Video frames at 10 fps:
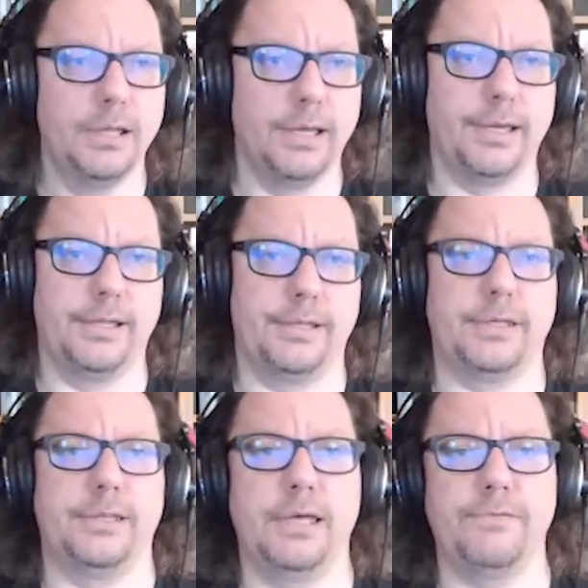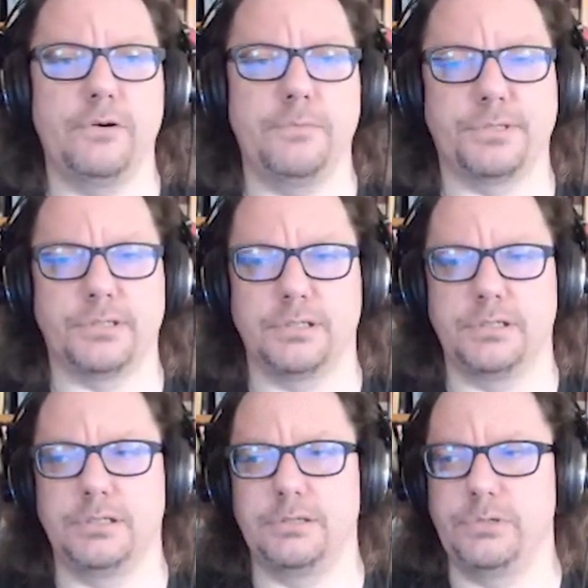And in DevOps,
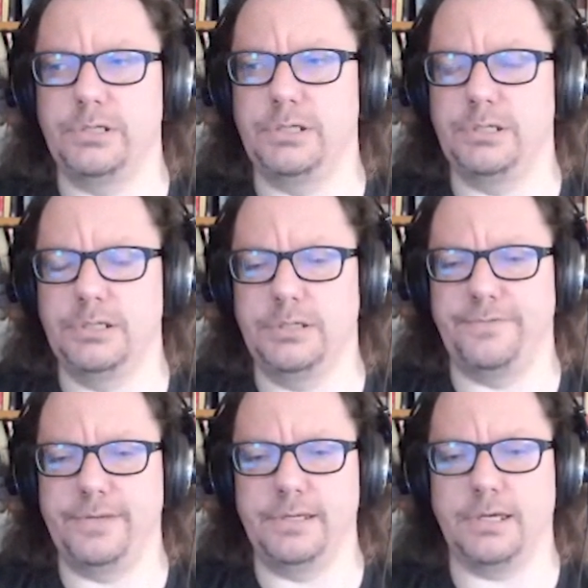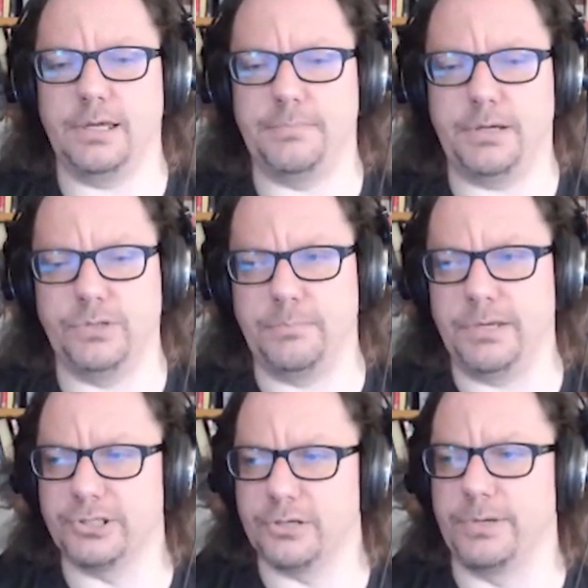we think about the
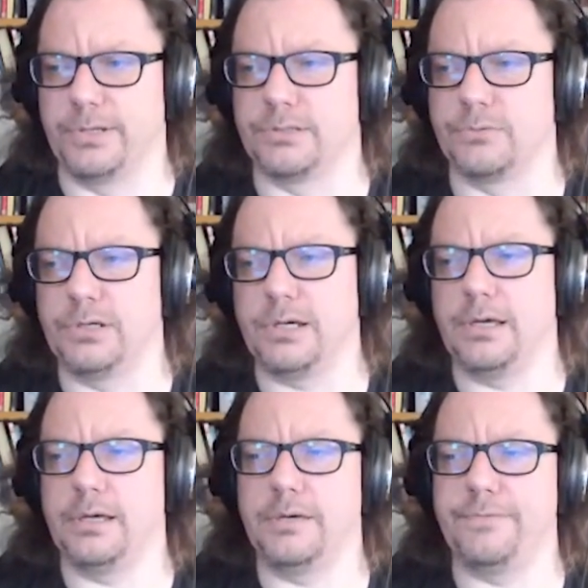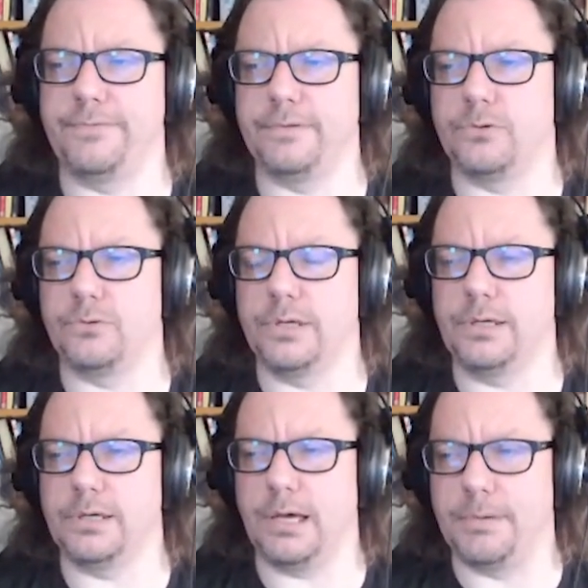measurements. We have to
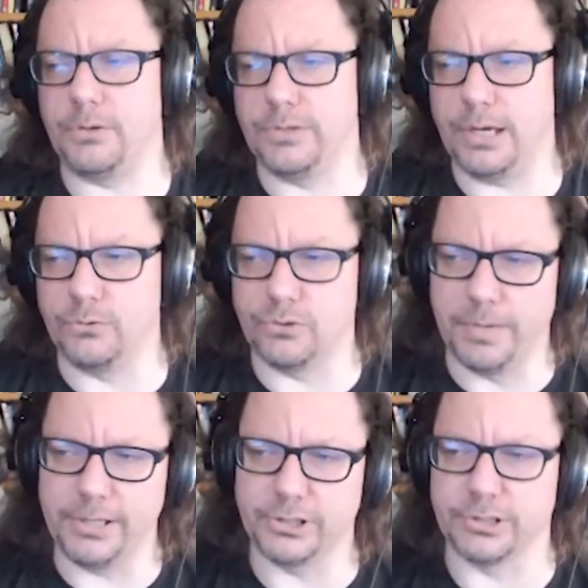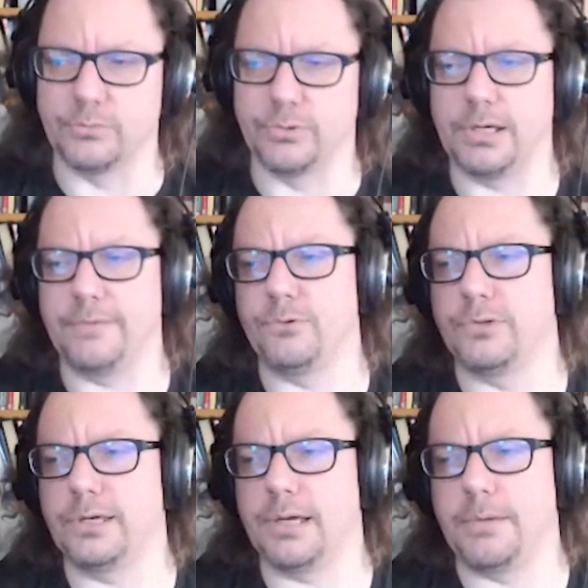think about the automation. We have to
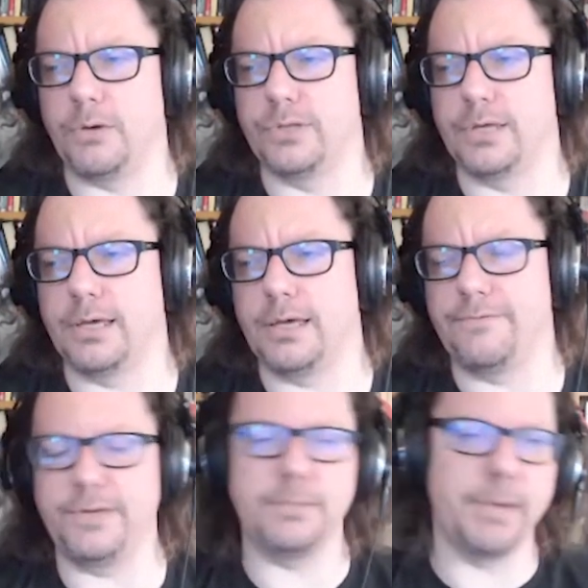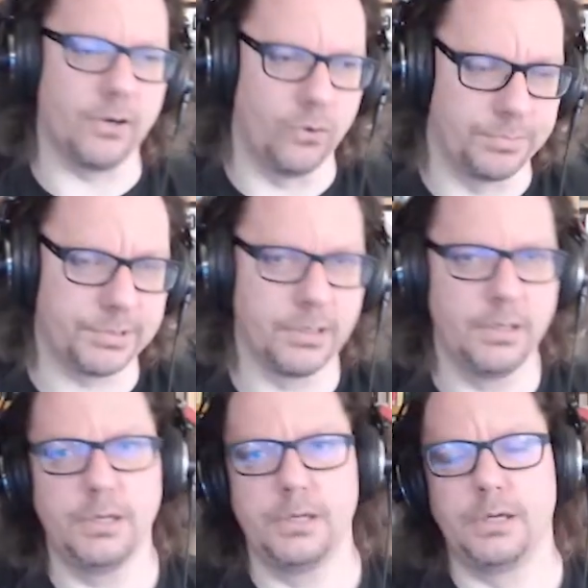think about the feedback loops,
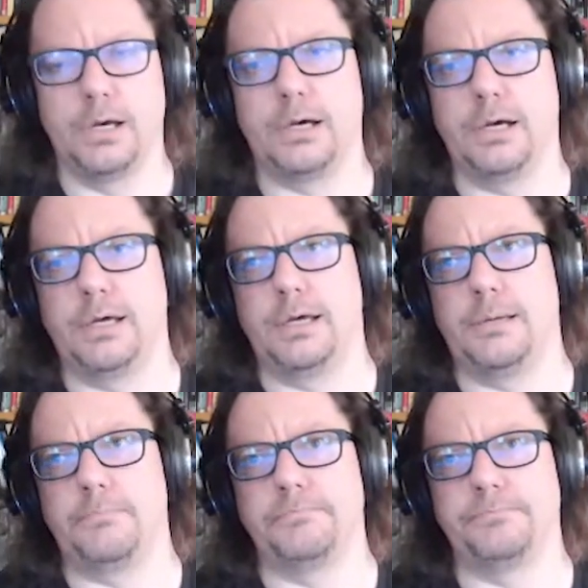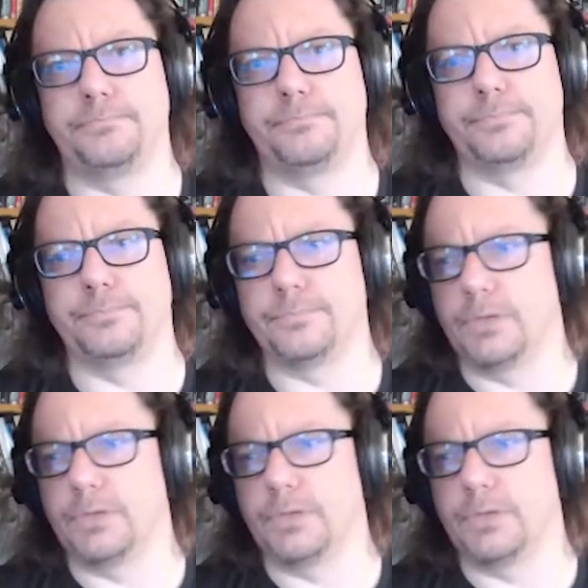the